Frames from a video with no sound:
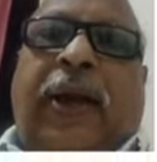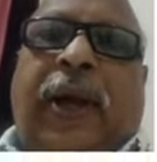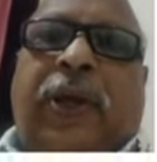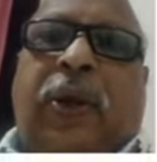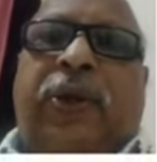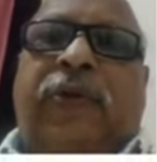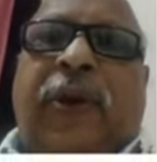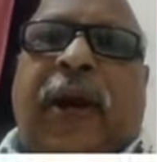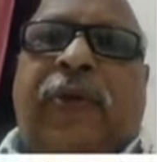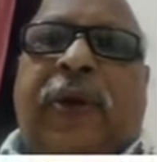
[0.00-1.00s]
technology
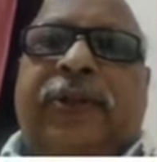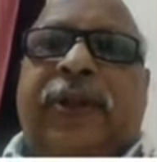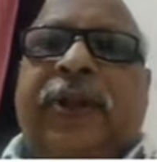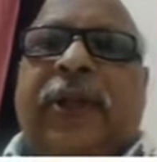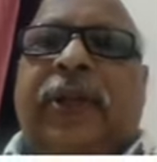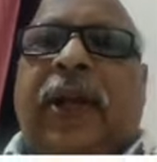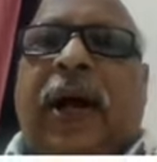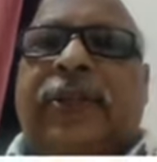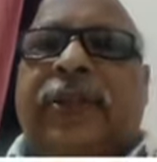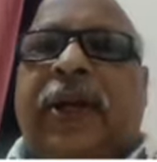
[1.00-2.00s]
when advances, that is a
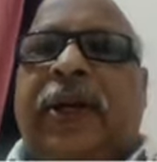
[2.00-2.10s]
large scale